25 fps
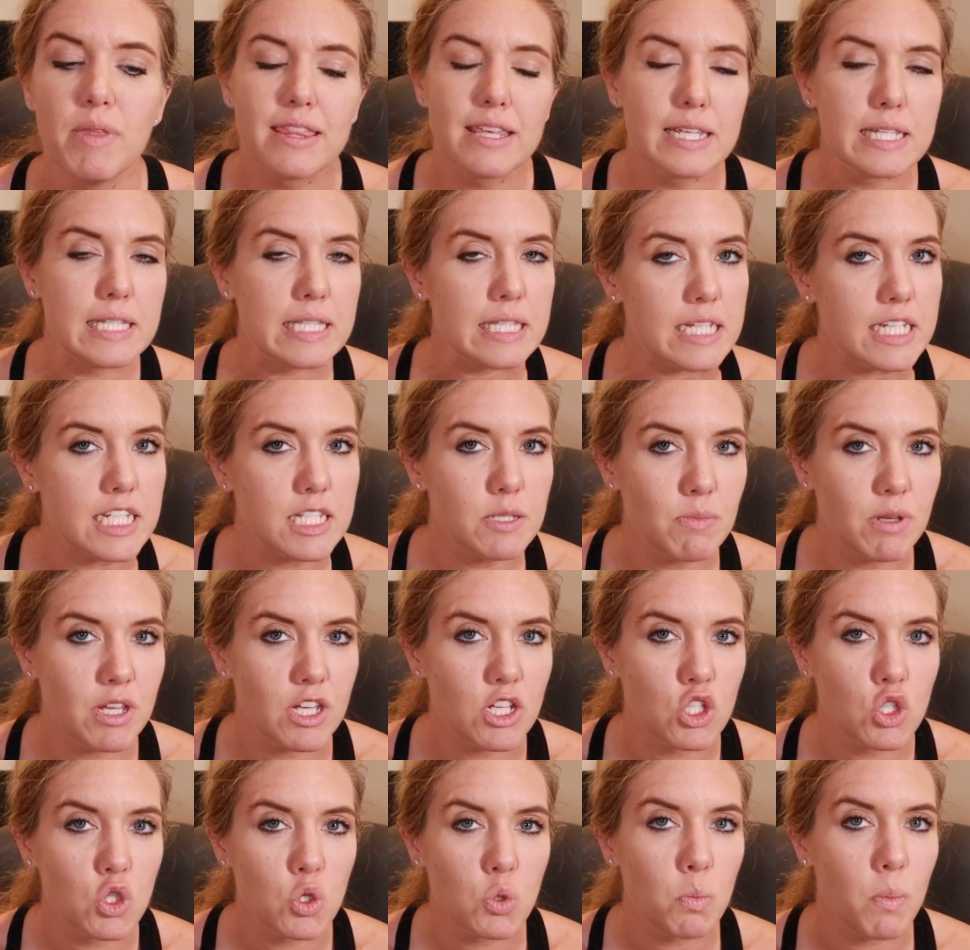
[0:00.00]
This leads me
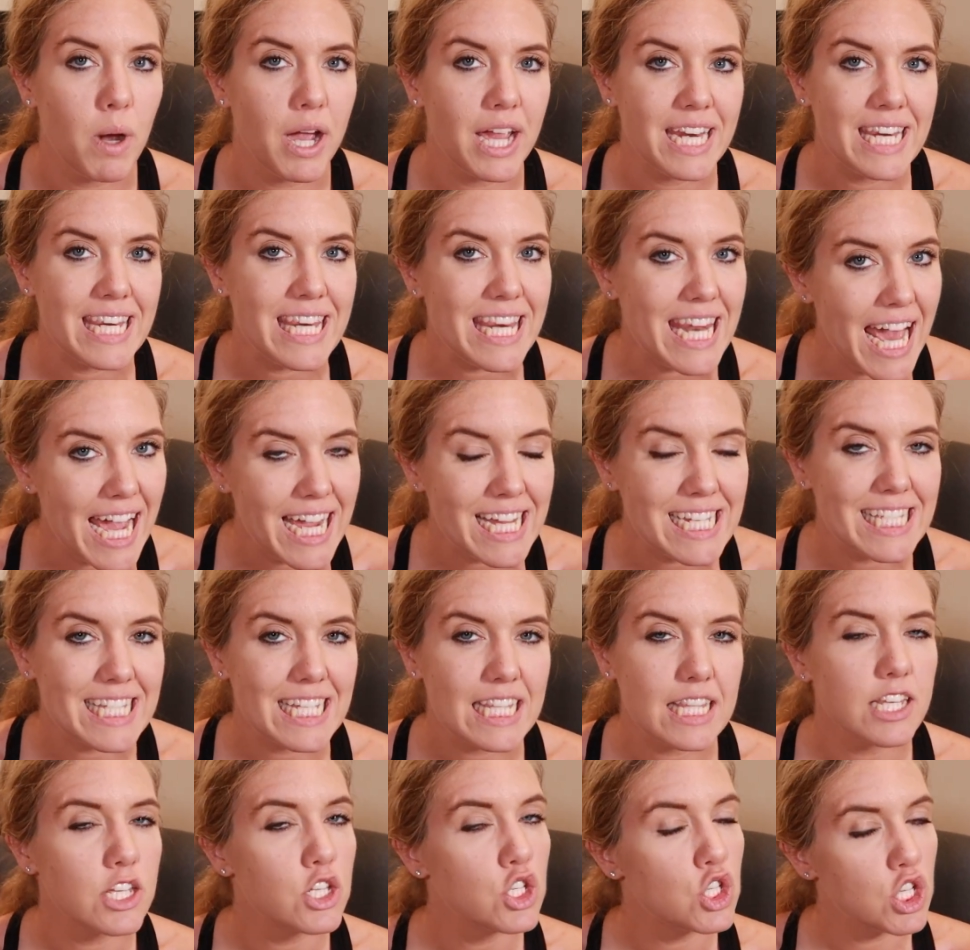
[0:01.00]
into my
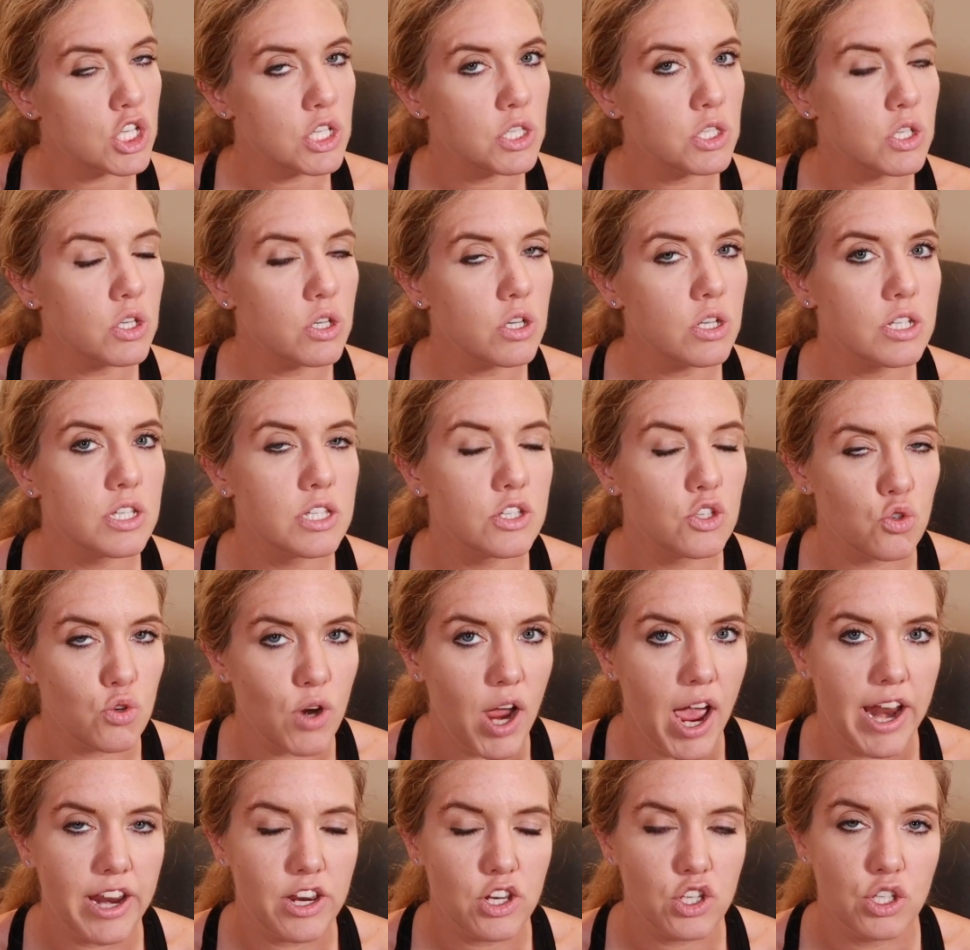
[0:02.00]
next logistical
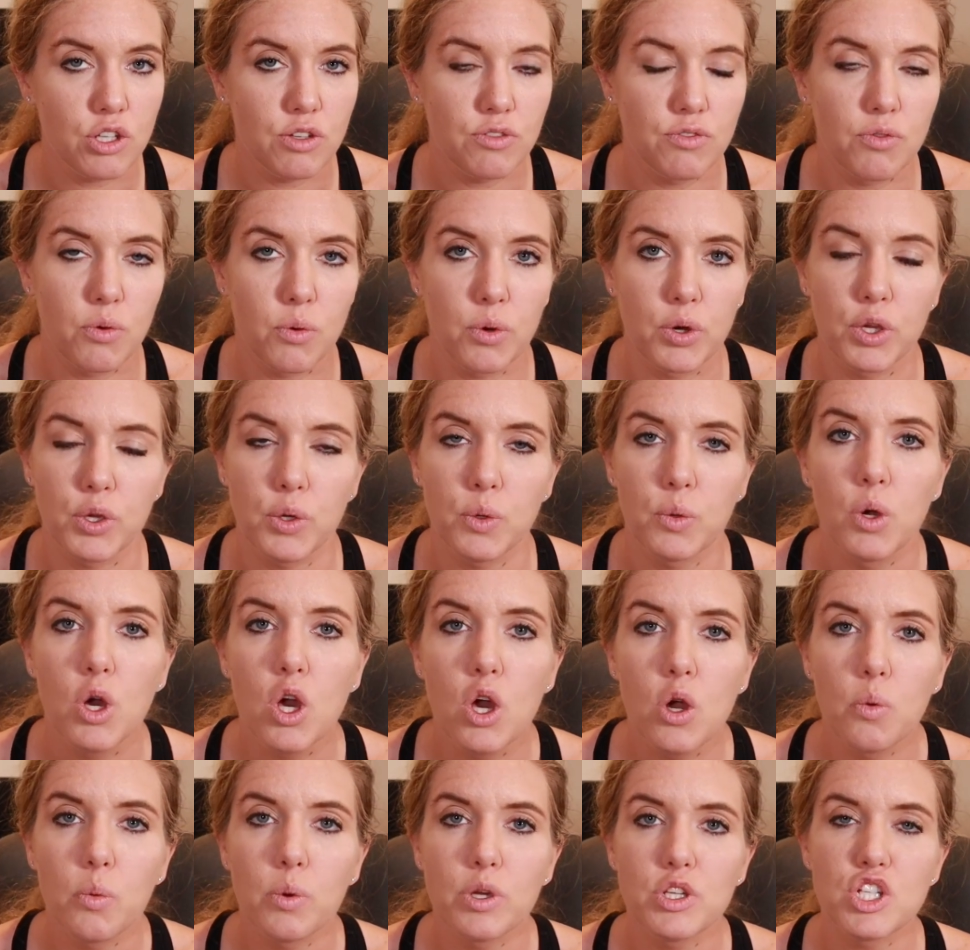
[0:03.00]
strategy for you,
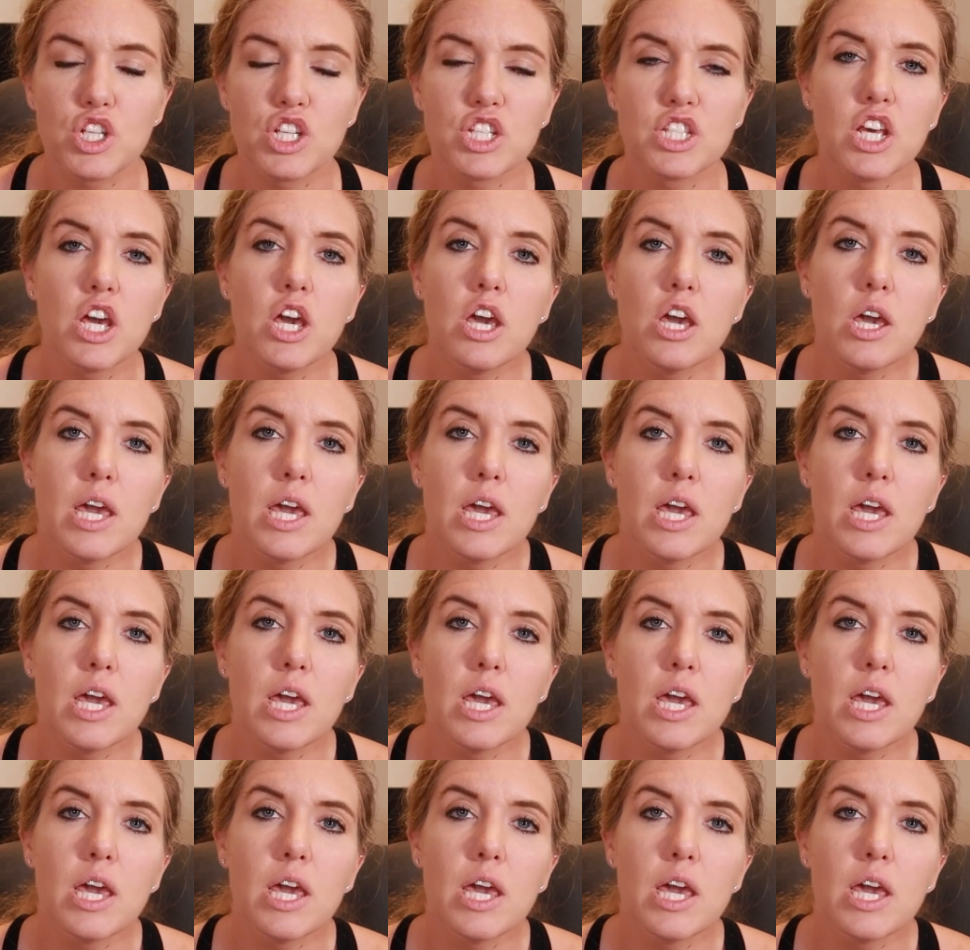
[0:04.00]
which is